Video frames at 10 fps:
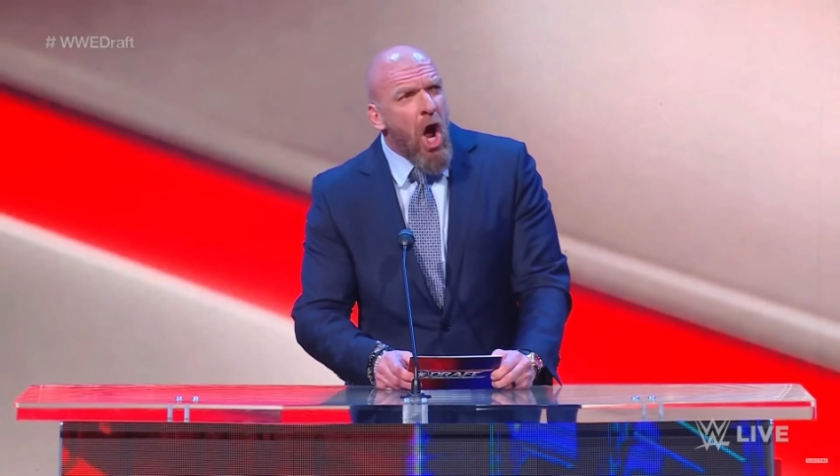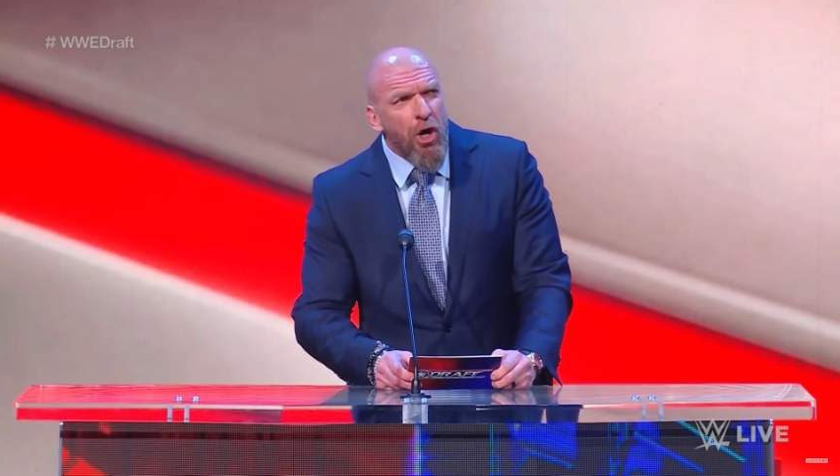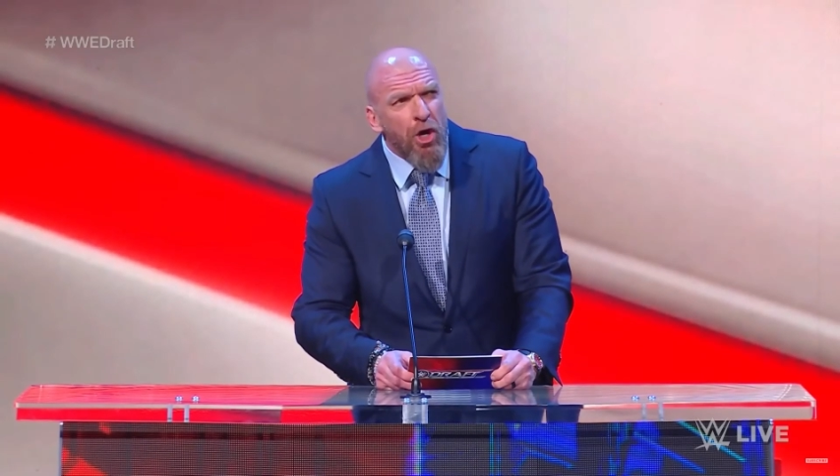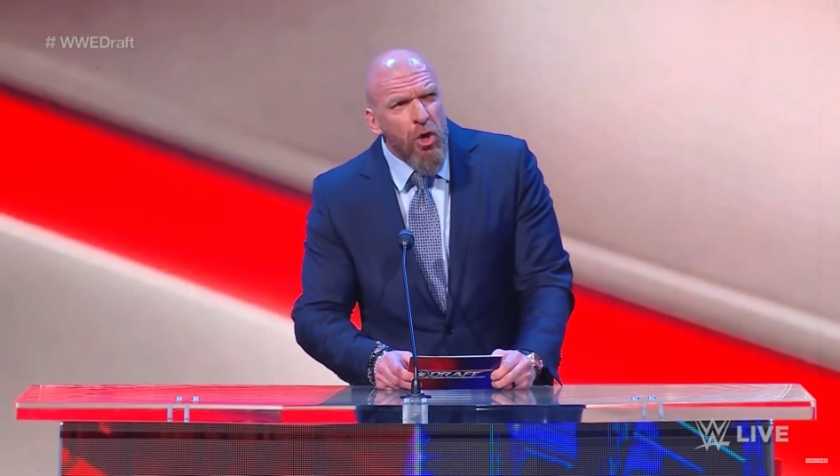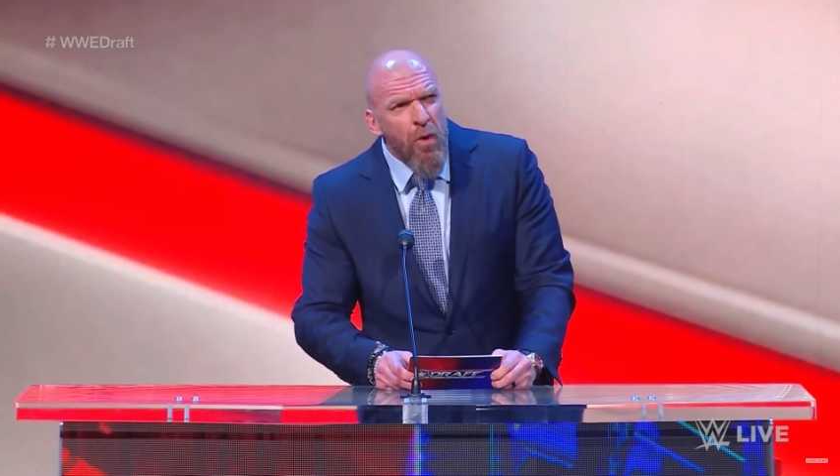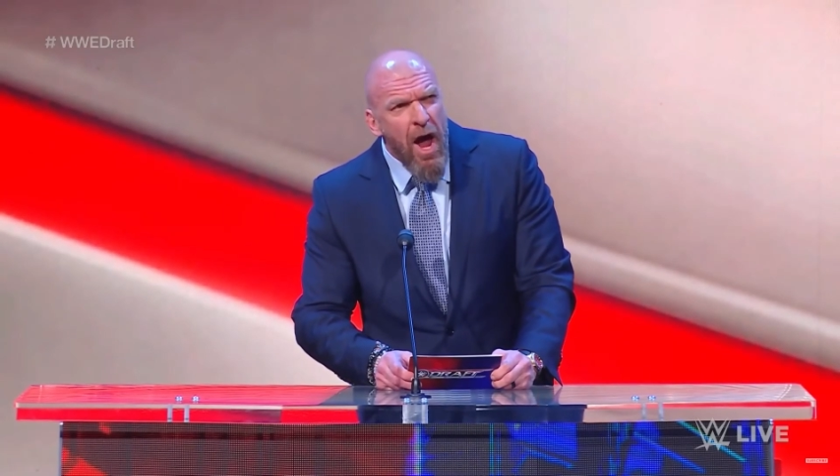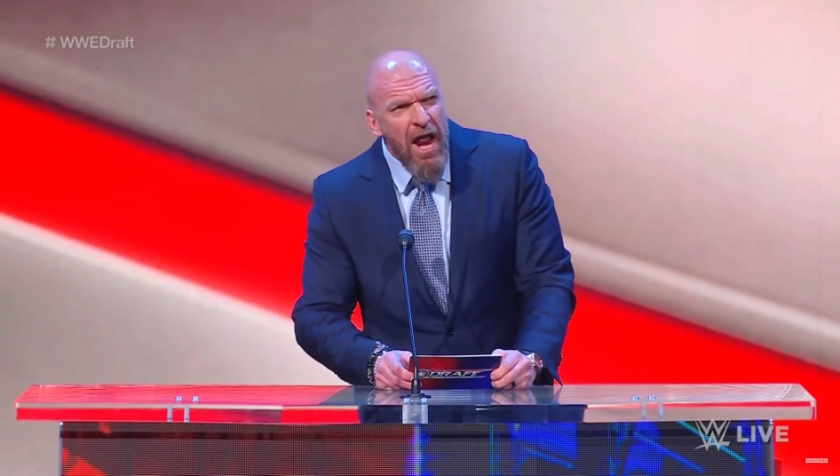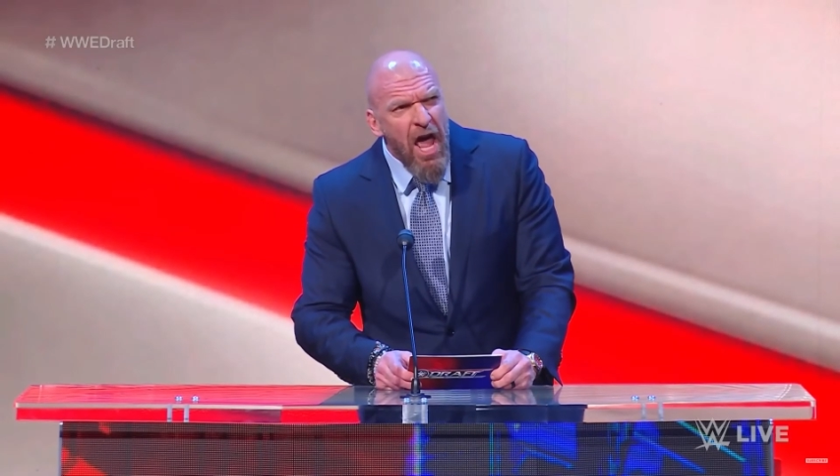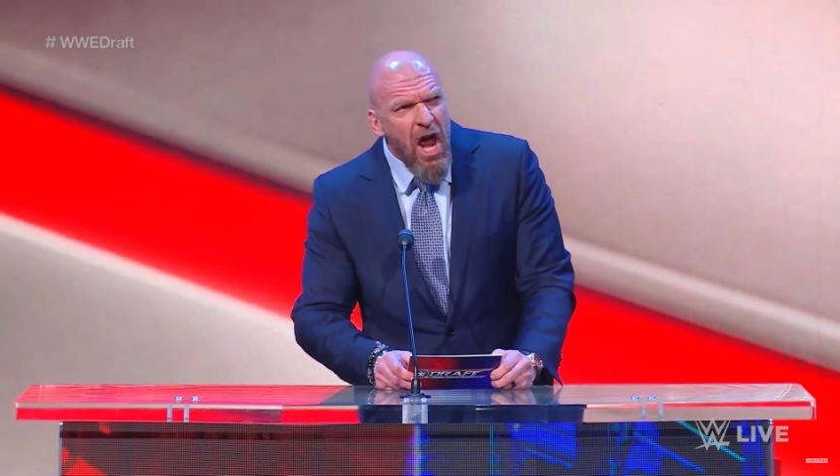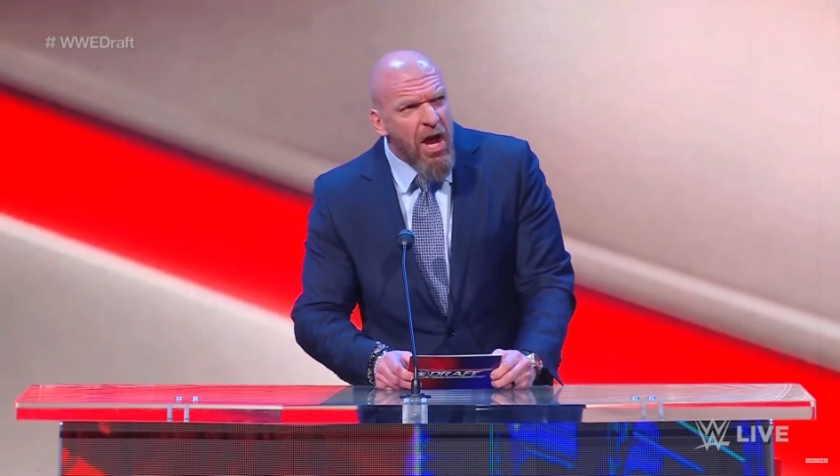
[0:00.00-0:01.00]
even need
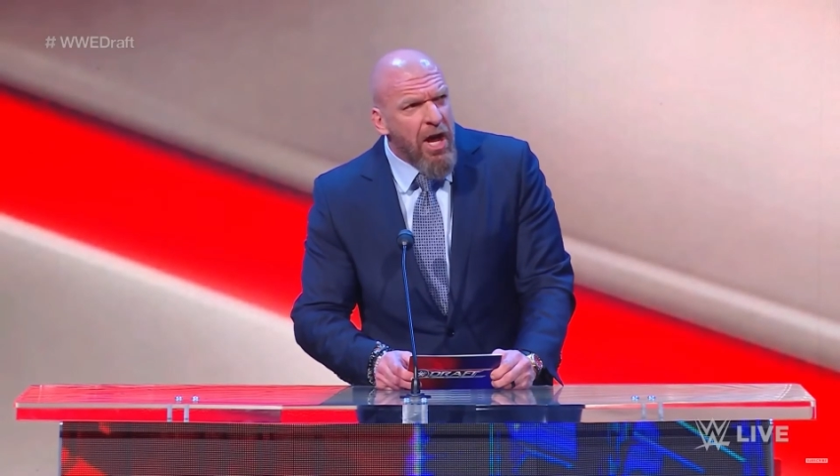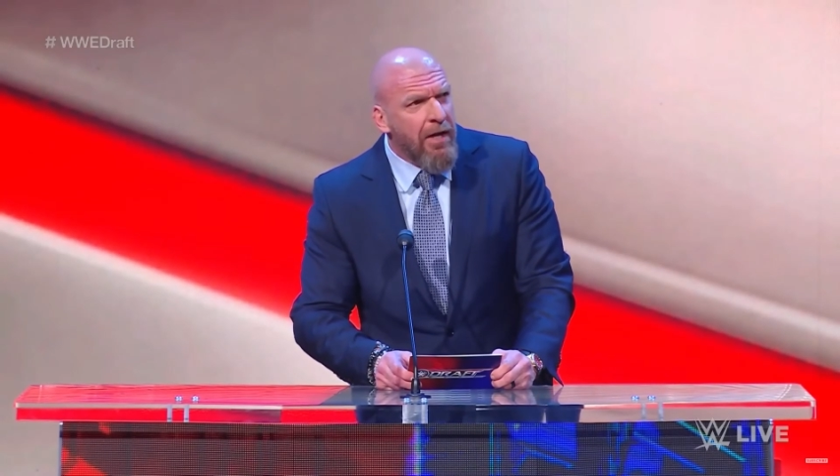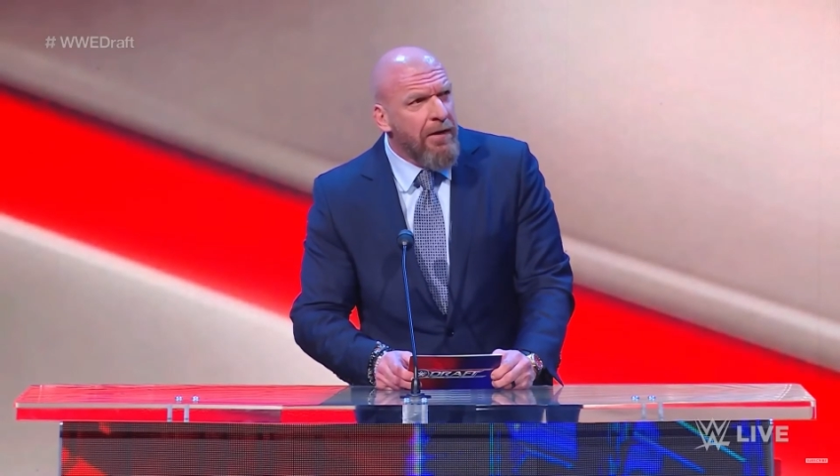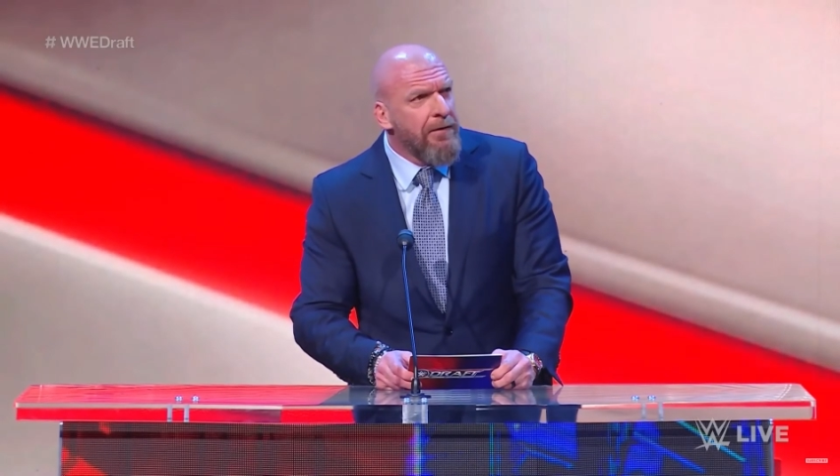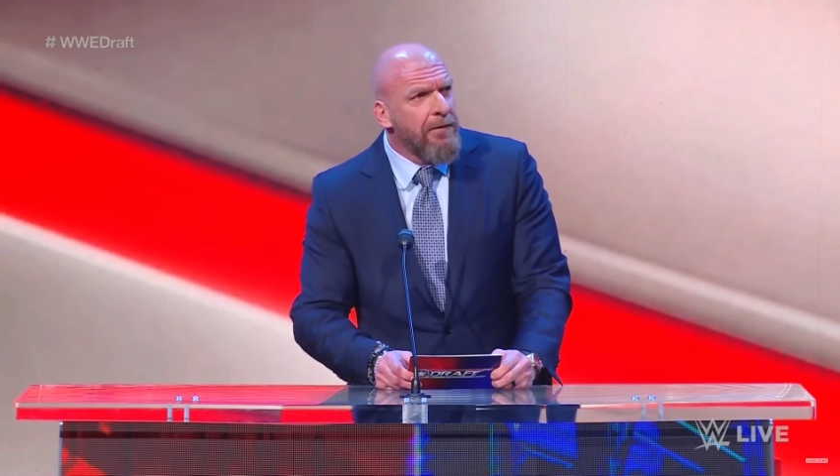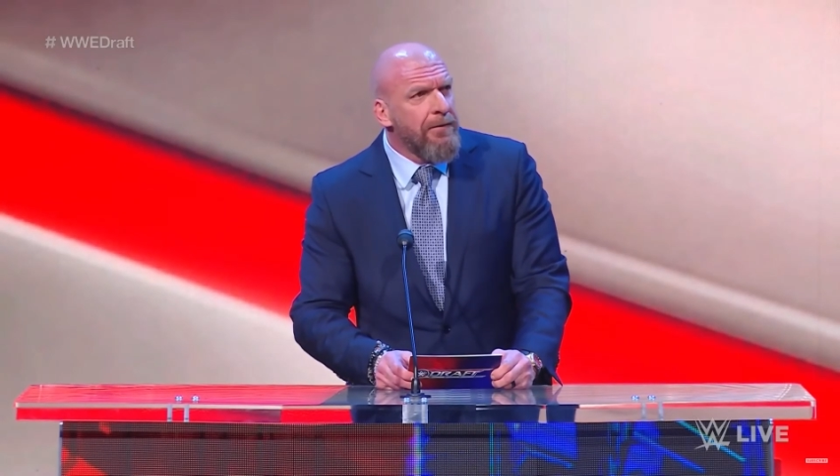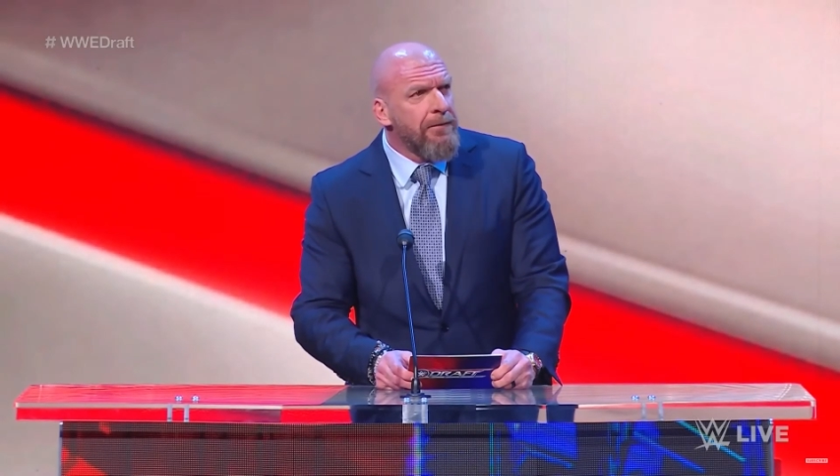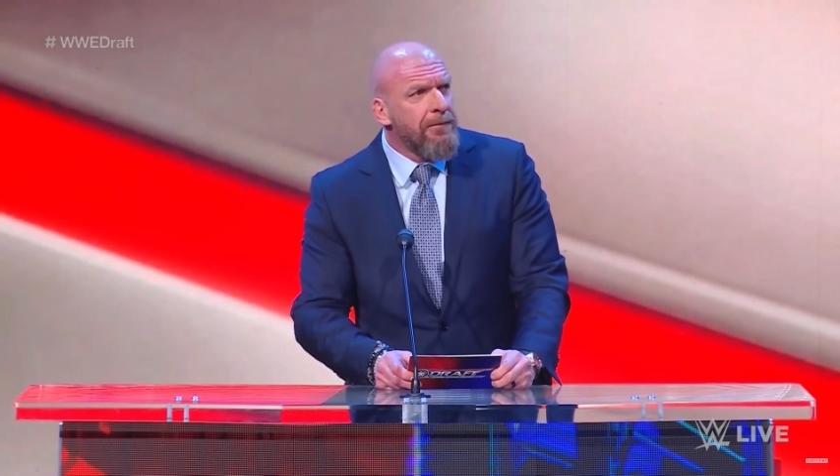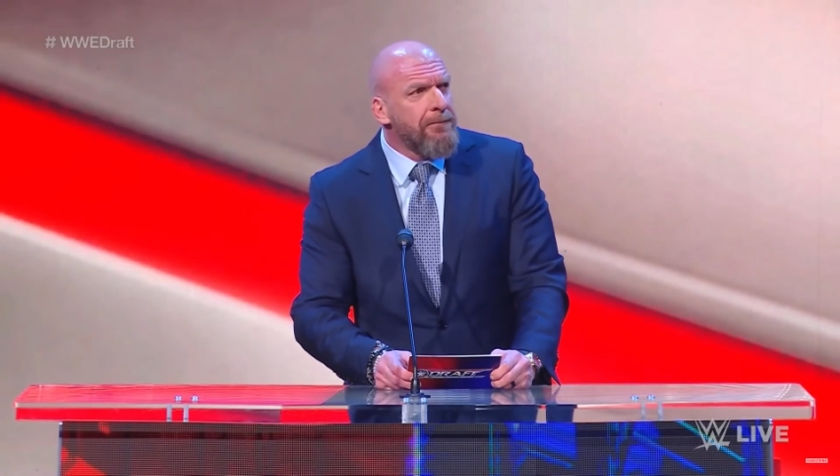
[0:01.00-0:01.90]
two top champions?